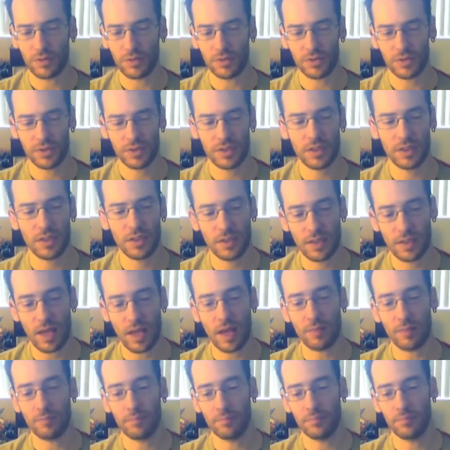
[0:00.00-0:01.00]
see
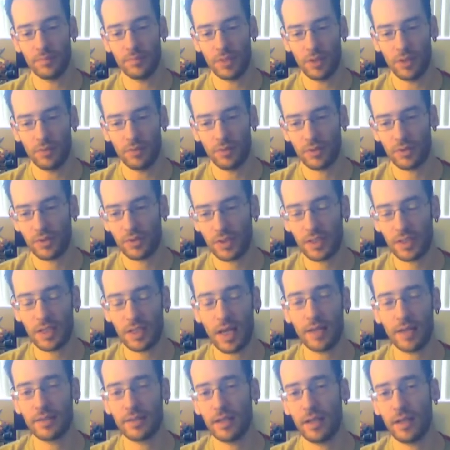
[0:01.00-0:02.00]

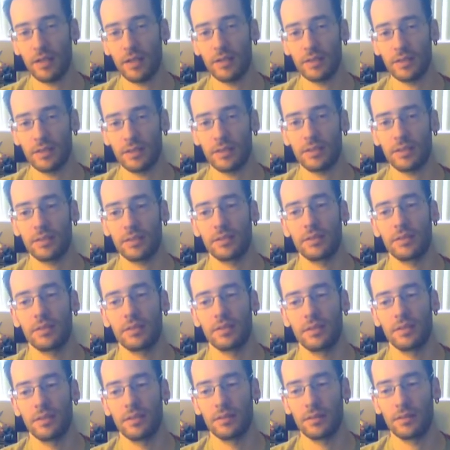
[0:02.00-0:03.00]
that talent,
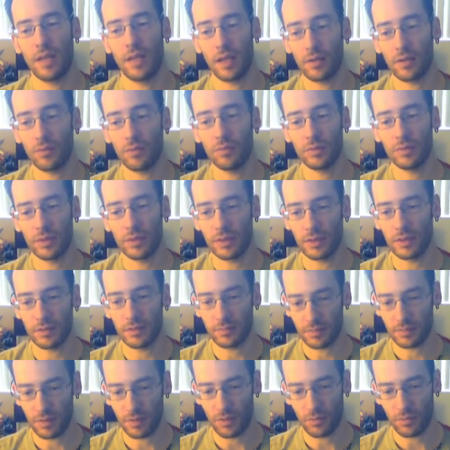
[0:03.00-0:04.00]
not
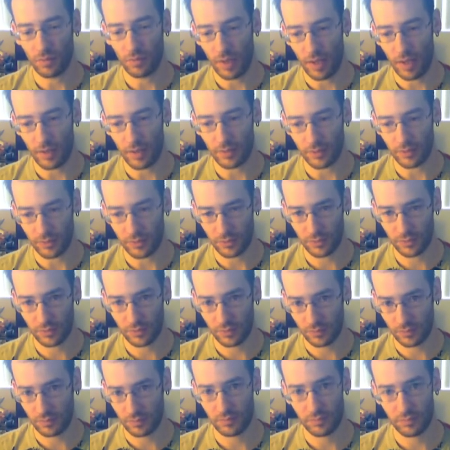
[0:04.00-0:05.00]
only, you know,
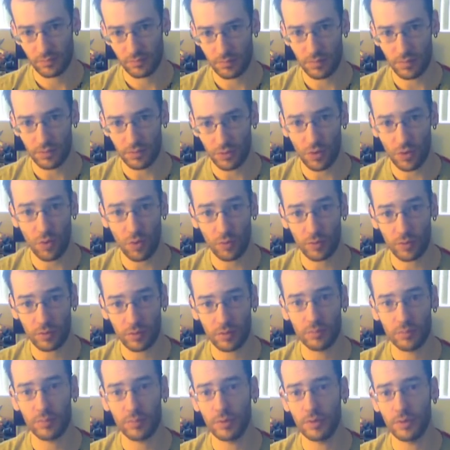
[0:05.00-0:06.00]
as the
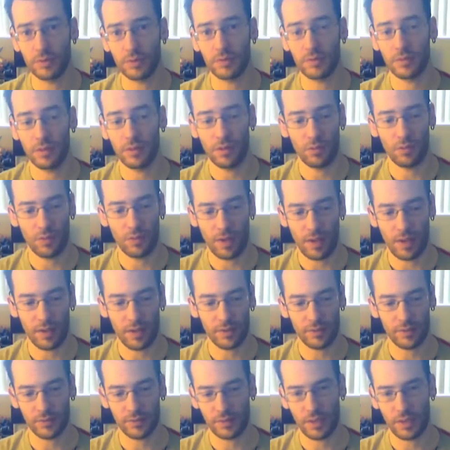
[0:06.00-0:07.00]
Joker, but, you know,
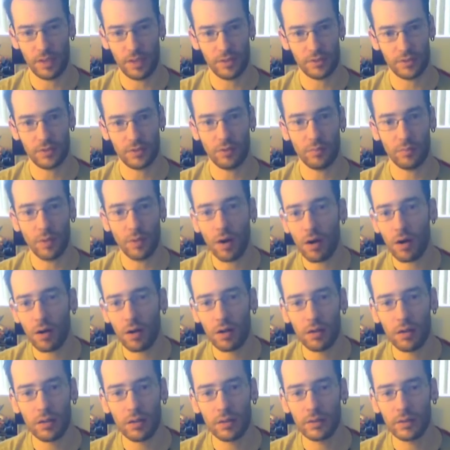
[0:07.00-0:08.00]
as Ennis Del
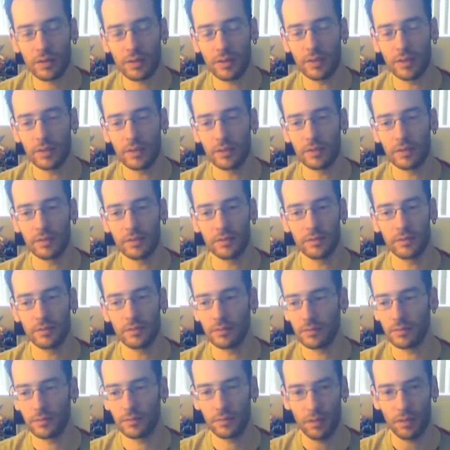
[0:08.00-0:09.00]
Mar
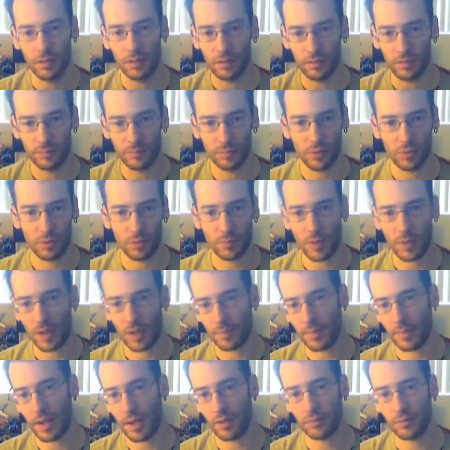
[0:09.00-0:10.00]
in
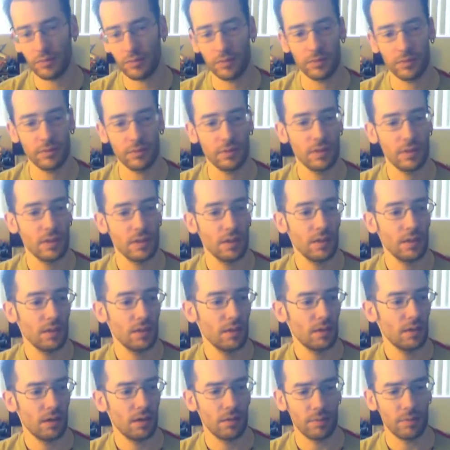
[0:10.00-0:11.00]
Brokeback Mountain.
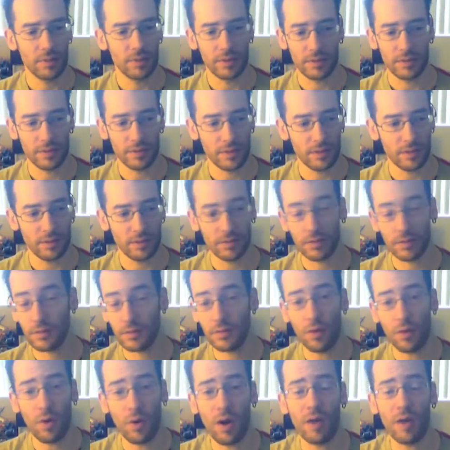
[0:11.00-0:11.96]
I mean,